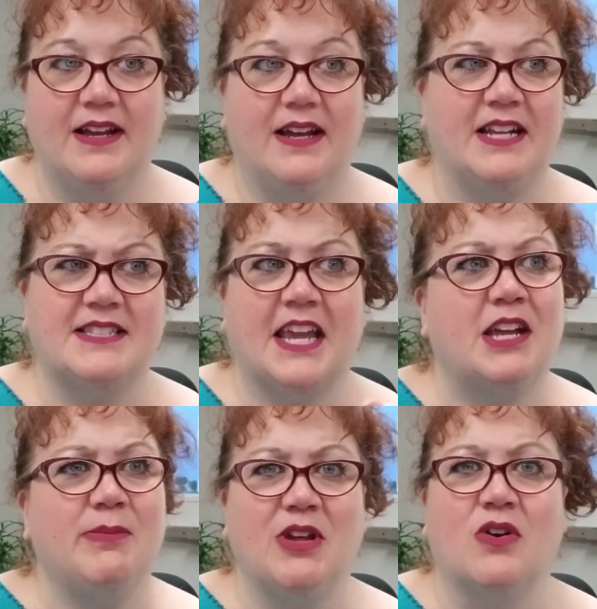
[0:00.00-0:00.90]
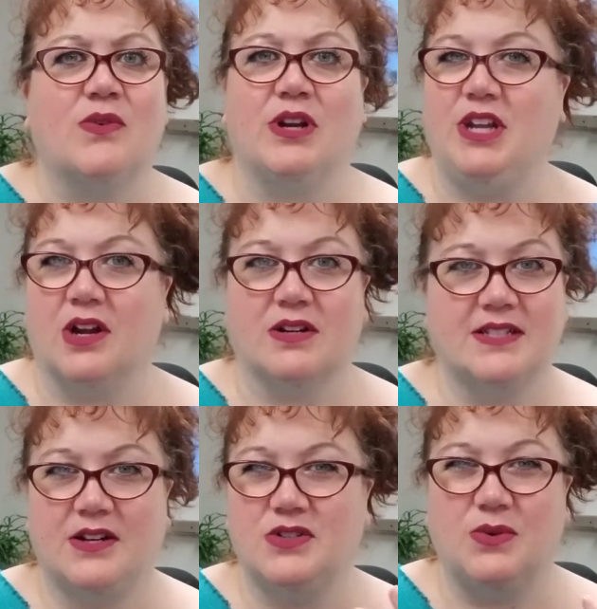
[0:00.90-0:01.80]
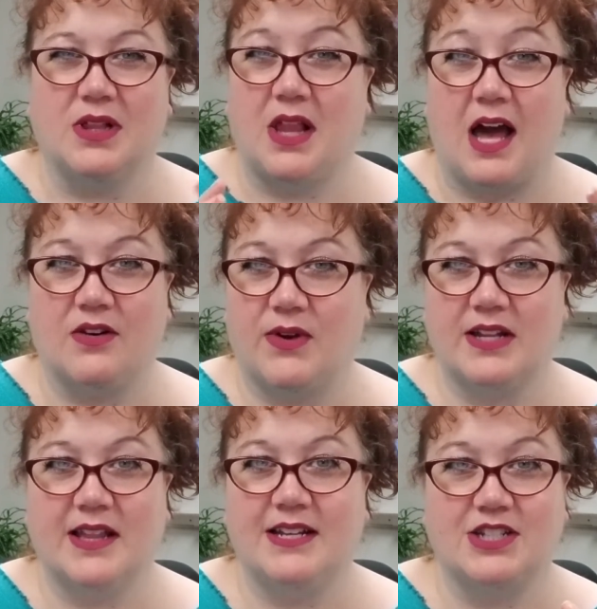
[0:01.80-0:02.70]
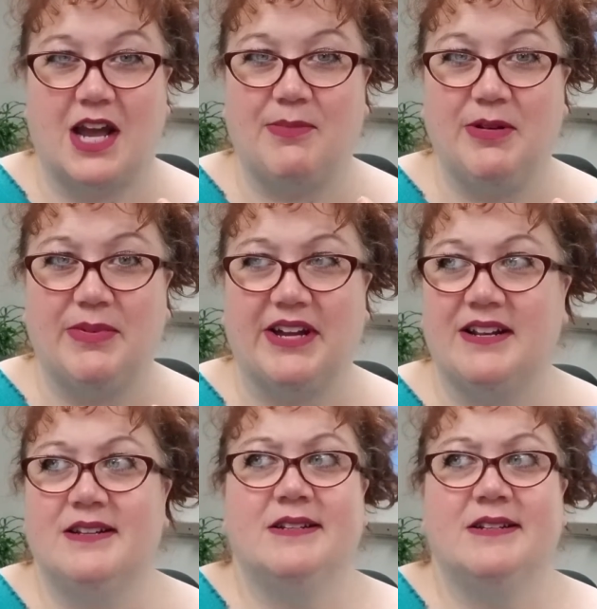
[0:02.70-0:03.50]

It's taken me over a year because I don't do a lot of online shopping, but